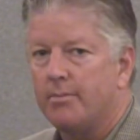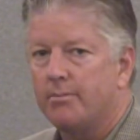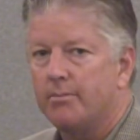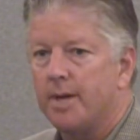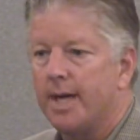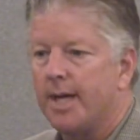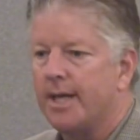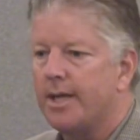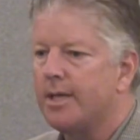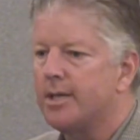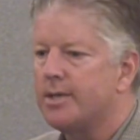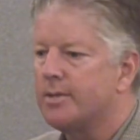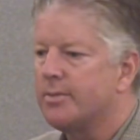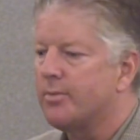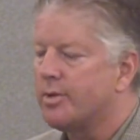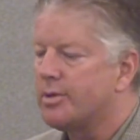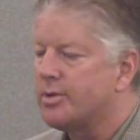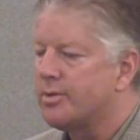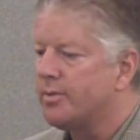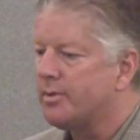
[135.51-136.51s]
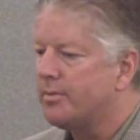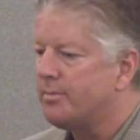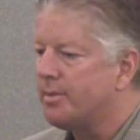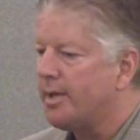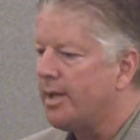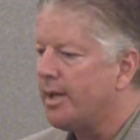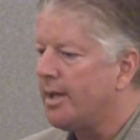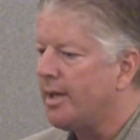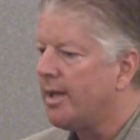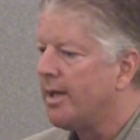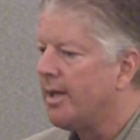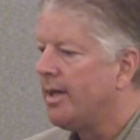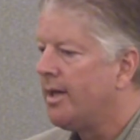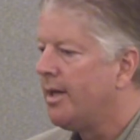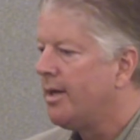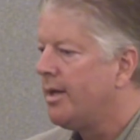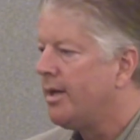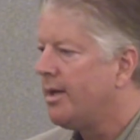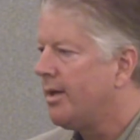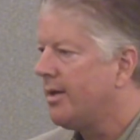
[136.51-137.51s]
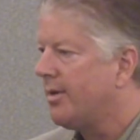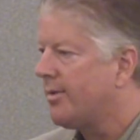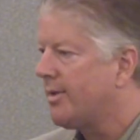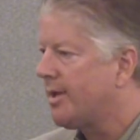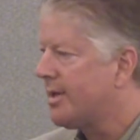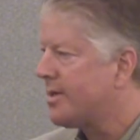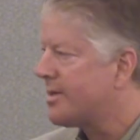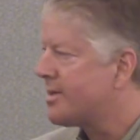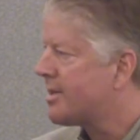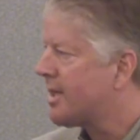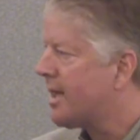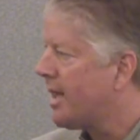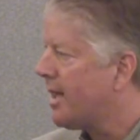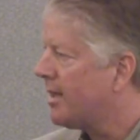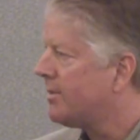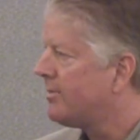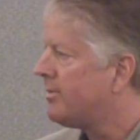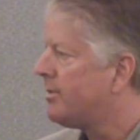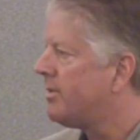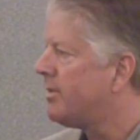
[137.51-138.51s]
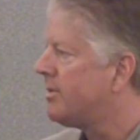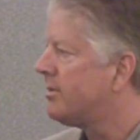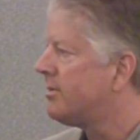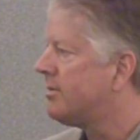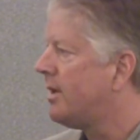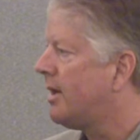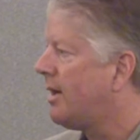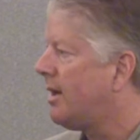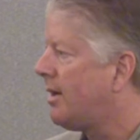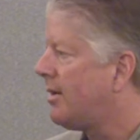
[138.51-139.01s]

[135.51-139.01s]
mechanism, which would be, that it's scalable.